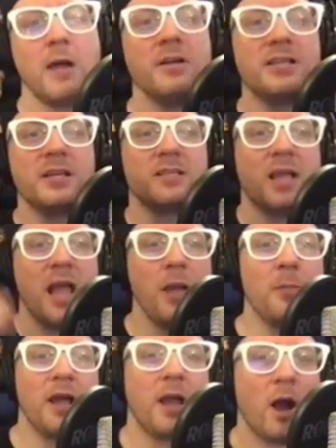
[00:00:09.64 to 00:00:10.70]
says, "Hey,
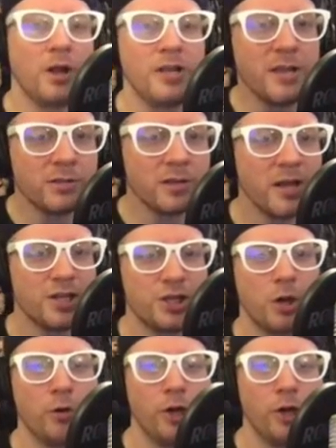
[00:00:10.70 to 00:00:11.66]
Mike. On yesterday's show, you